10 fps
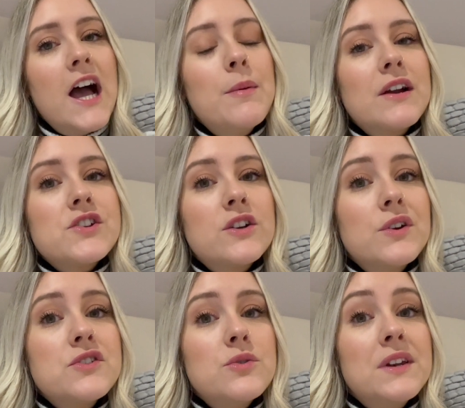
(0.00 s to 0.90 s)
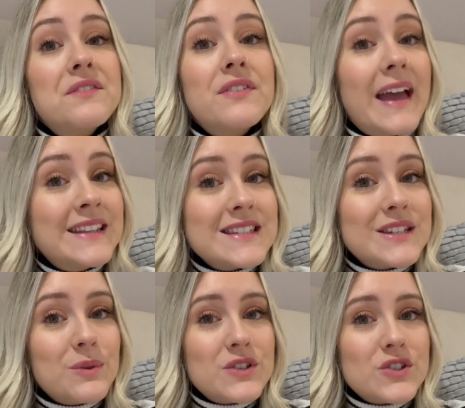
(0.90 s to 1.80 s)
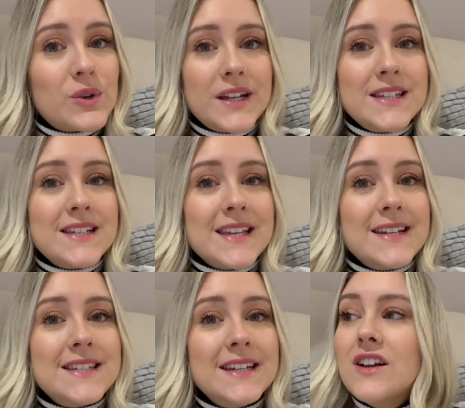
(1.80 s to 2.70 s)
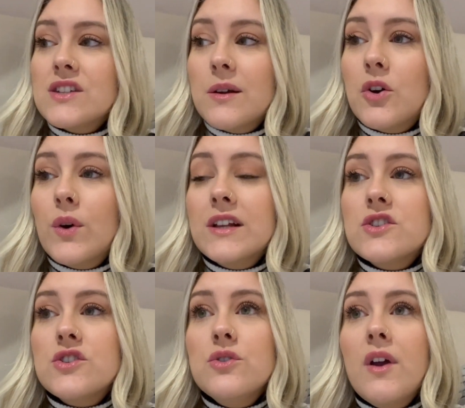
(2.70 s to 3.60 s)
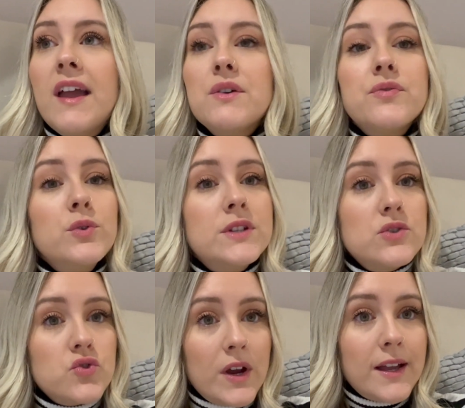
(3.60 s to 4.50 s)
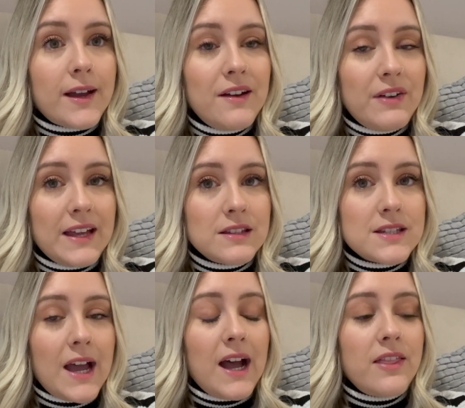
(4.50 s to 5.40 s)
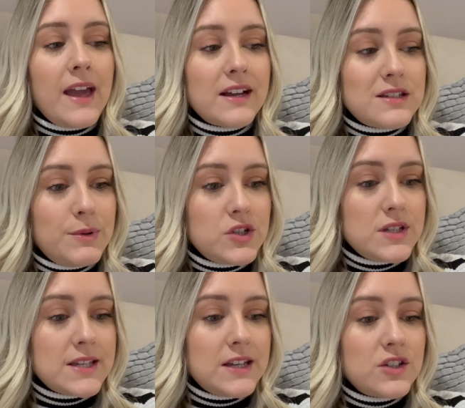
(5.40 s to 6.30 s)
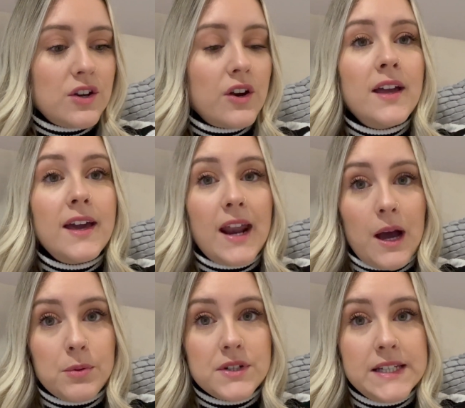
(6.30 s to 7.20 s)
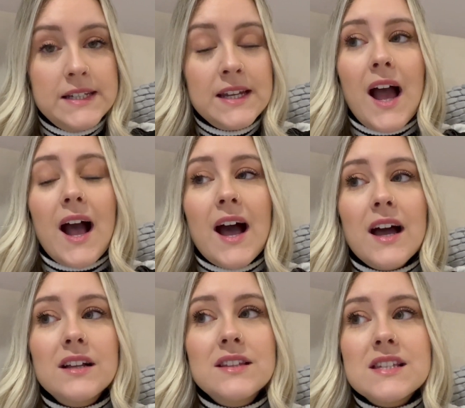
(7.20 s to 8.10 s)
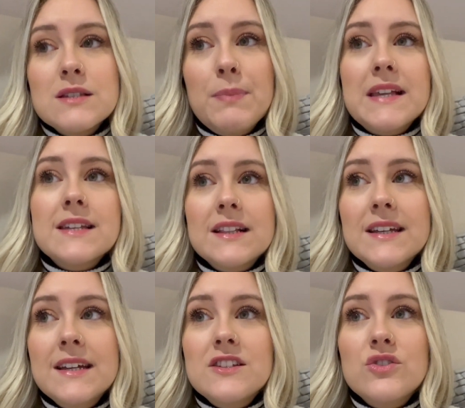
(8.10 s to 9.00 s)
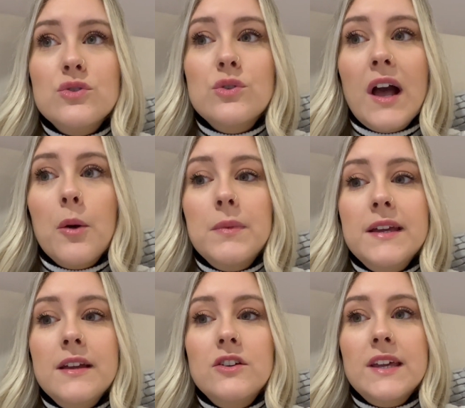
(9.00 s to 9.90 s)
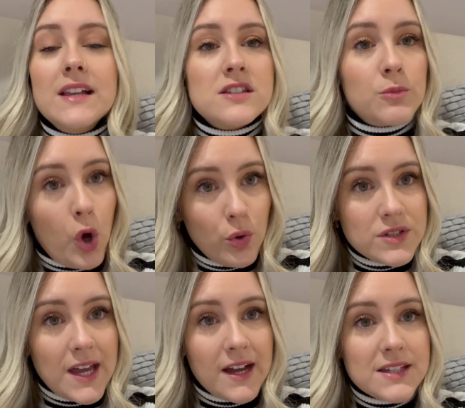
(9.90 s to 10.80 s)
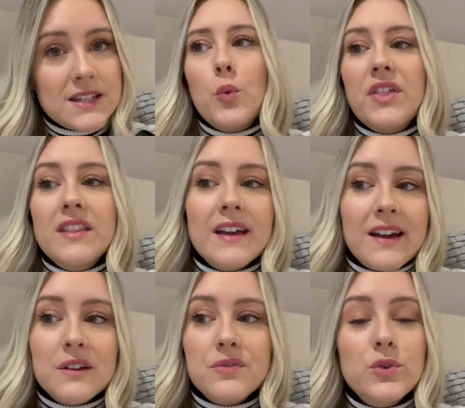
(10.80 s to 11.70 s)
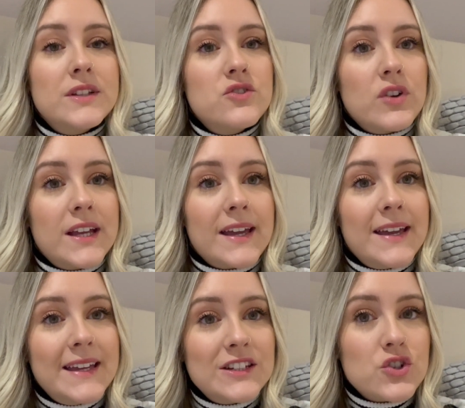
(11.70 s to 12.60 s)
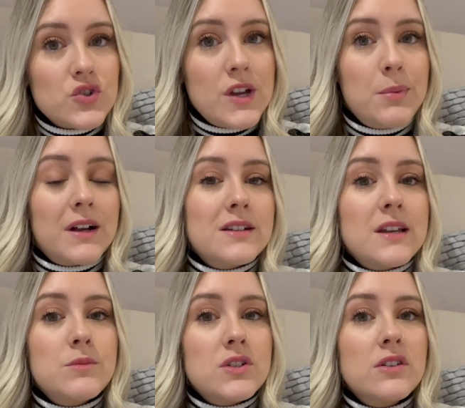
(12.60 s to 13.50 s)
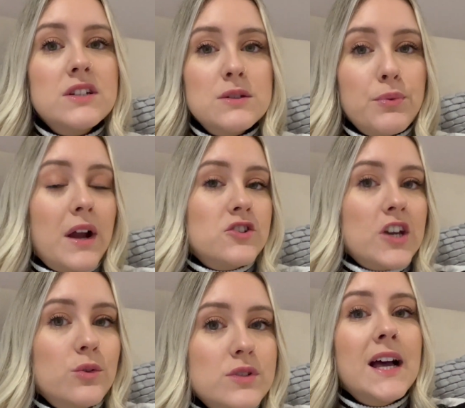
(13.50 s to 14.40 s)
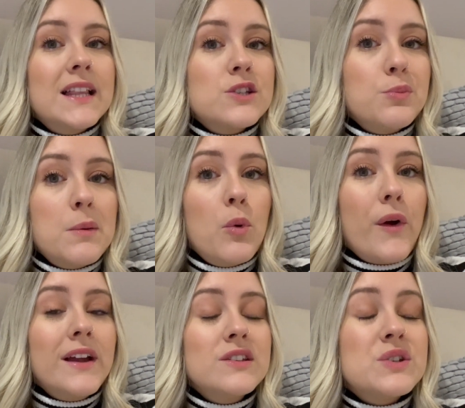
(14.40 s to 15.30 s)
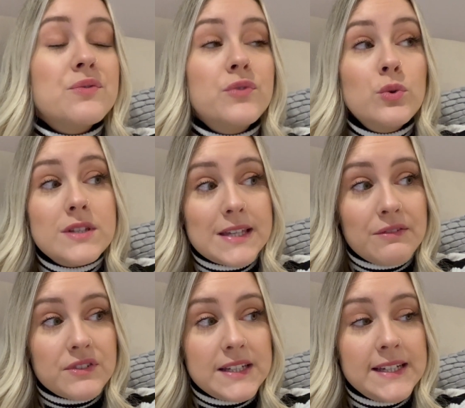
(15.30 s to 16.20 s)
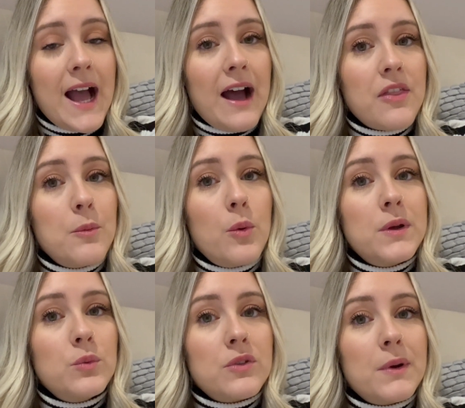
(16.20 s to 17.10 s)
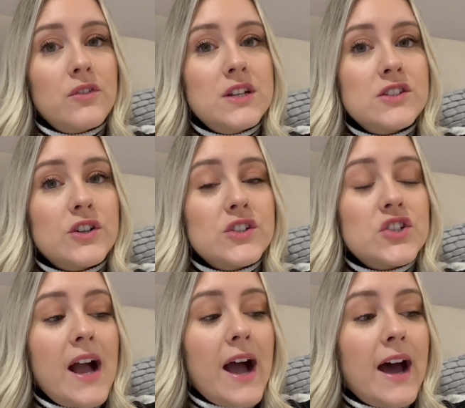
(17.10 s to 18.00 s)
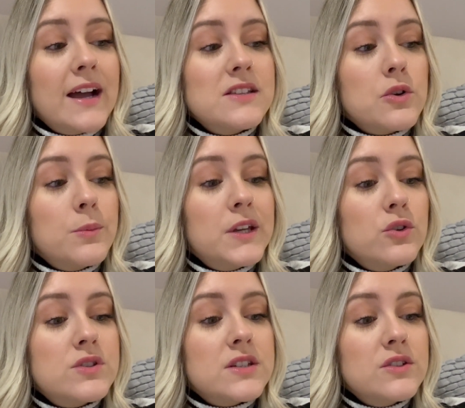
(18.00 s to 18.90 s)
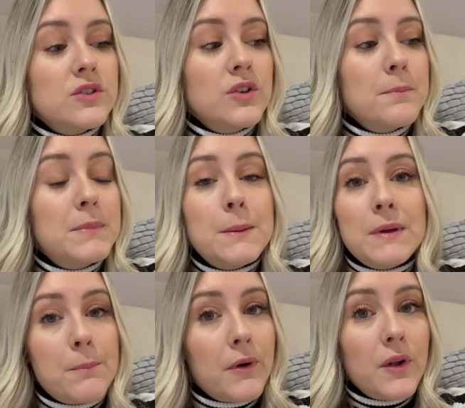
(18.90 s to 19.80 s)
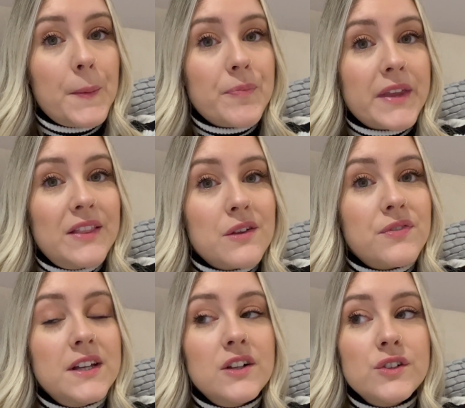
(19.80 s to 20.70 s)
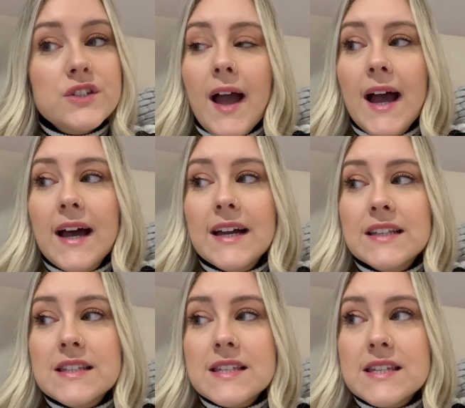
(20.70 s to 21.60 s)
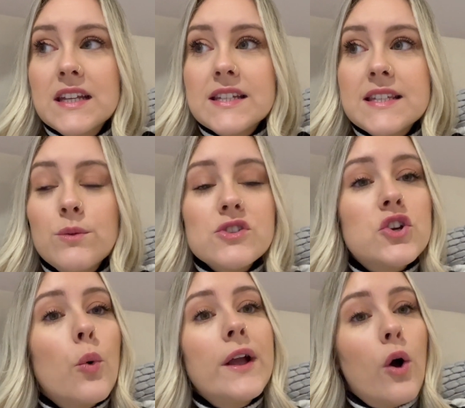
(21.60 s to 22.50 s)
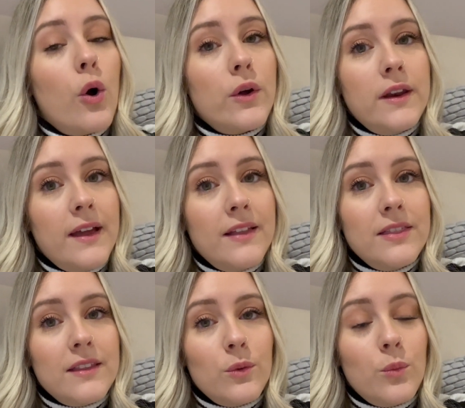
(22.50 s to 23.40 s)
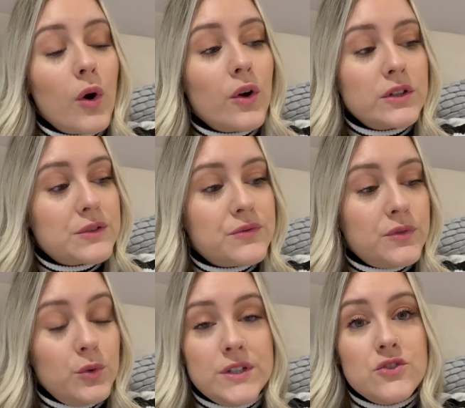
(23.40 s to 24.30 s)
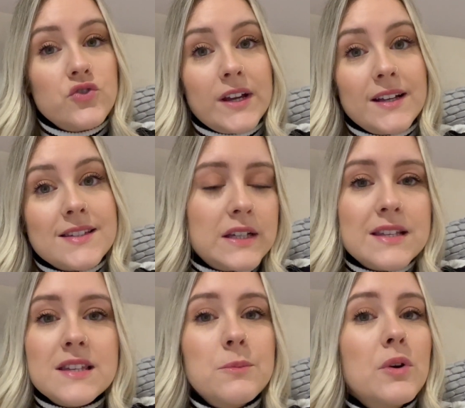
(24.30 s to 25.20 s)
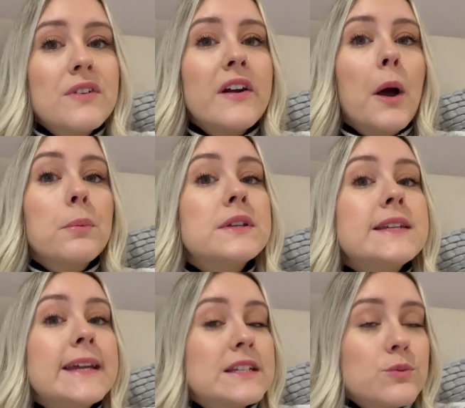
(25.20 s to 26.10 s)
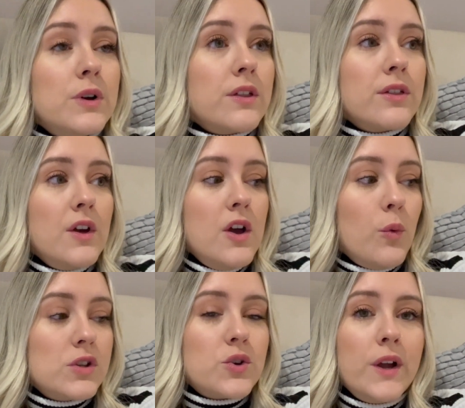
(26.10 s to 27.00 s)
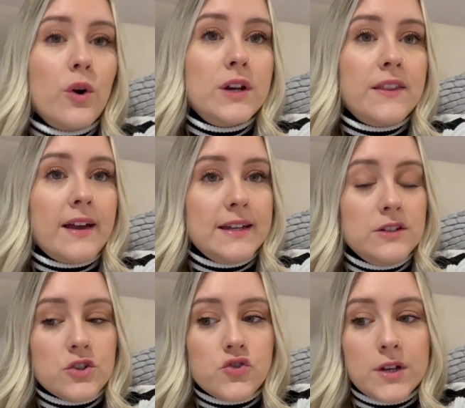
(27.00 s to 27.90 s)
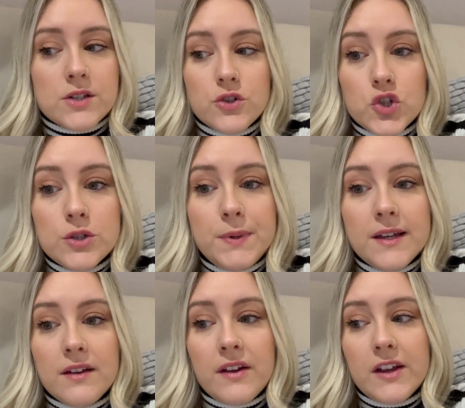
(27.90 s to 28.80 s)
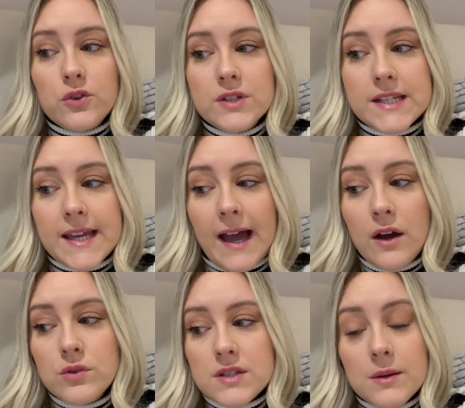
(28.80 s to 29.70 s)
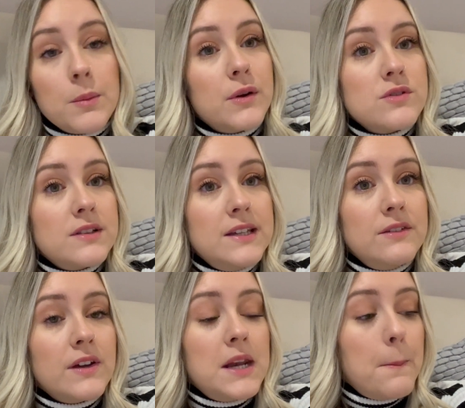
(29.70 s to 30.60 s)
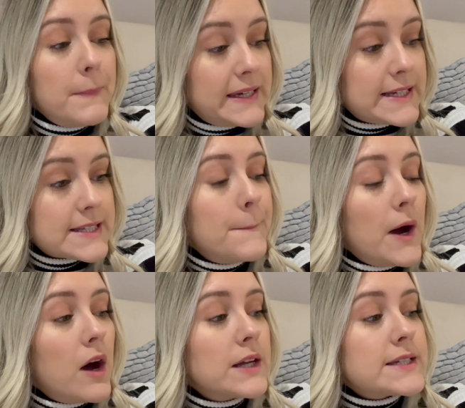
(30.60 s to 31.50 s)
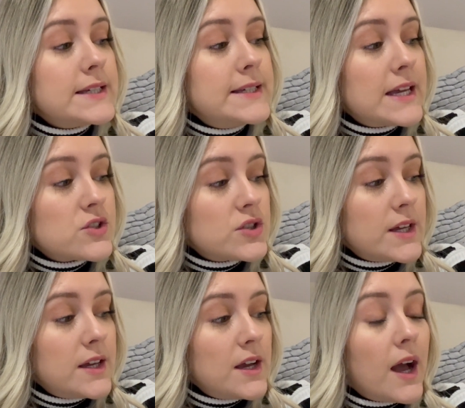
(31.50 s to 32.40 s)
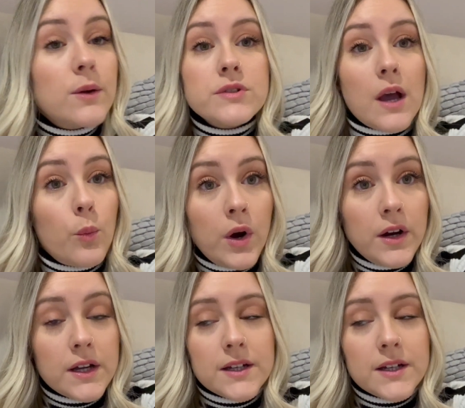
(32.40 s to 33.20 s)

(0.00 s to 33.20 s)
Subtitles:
I'm actually going to an event, which is quite exciting. So I'm going to a food and drink event at the Exhibition Centre in Aberdeen, and this is basically to help me gain some contacts within the kind of food and drink industry, because I'm starting to branch out a little bit more into food safety at the moment with my research, and it'll be good to meet people in the field and to see what's going on in the world of food and drinks, since I'm not very up to date with what's going on in that industry. So it should be a very good day out. I'm about to leave in a minute, but yesterday I was at work.